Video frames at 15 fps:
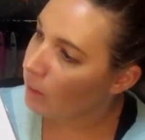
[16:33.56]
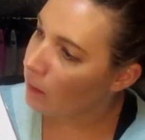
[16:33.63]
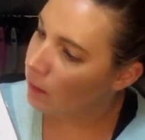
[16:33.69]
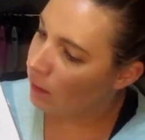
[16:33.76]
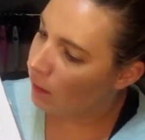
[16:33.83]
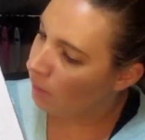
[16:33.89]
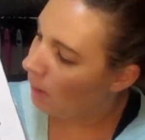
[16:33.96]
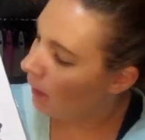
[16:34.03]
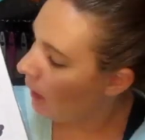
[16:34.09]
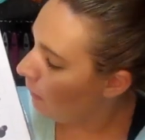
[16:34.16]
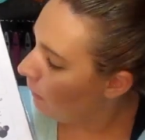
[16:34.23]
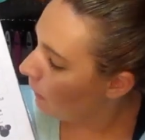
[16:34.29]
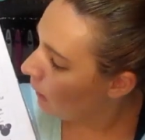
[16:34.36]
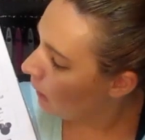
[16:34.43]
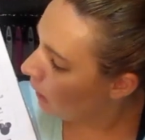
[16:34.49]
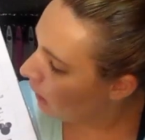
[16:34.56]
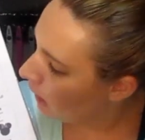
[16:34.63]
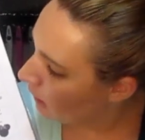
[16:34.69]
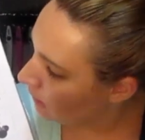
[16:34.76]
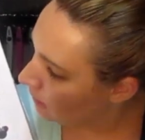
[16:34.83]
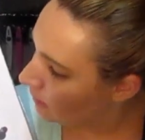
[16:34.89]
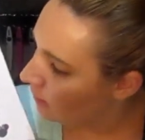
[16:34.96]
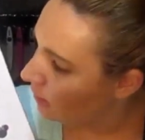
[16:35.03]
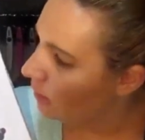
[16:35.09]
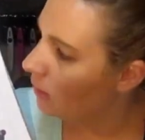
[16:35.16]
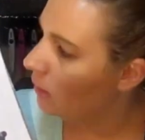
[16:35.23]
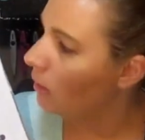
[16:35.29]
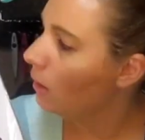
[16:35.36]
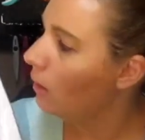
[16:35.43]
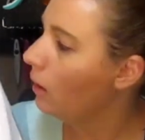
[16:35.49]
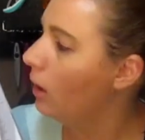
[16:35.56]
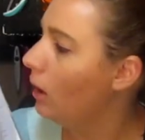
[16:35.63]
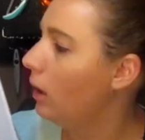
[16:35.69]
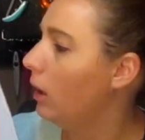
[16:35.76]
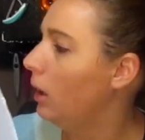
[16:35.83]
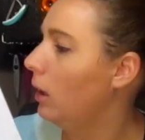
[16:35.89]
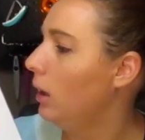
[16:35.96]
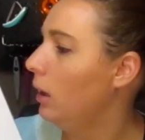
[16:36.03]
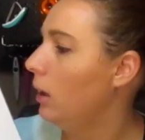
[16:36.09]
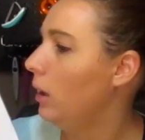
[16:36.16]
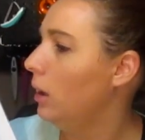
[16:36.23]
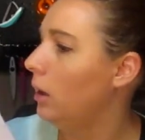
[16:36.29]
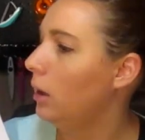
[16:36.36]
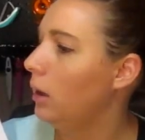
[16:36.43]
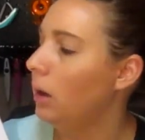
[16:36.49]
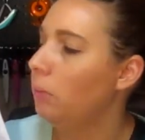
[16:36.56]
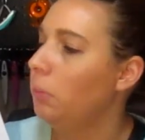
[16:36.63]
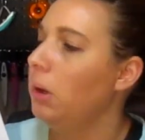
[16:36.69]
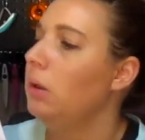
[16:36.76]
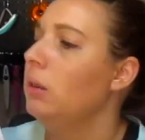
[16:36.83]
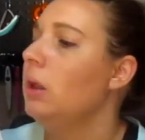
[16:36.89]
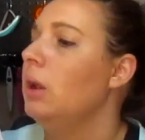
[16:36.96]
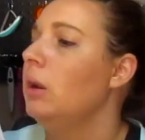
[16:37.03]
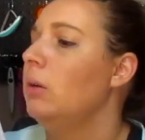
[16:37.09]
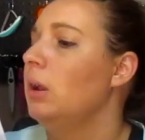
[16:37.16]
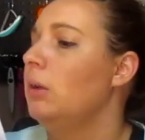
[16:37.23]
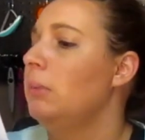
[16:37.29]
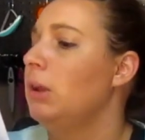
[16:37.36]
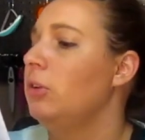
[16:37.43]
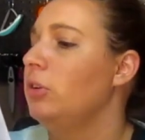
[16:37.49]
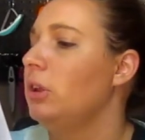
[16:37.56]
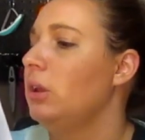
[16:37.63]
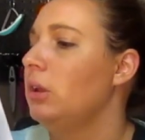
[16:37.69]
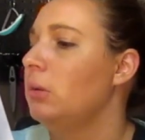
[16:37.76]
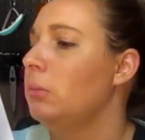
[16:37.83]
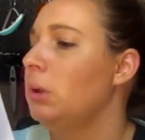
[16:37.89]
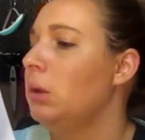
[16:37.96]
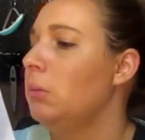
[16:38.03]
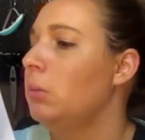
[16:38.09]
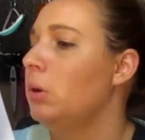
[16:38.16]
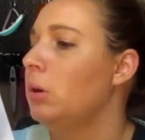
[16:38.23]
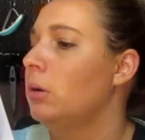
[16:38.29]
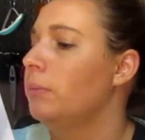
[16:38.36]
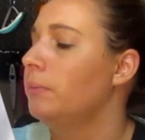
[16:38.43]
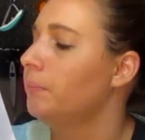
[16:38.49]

Epcot, and apparently I don't have Magic Kingdom anymore.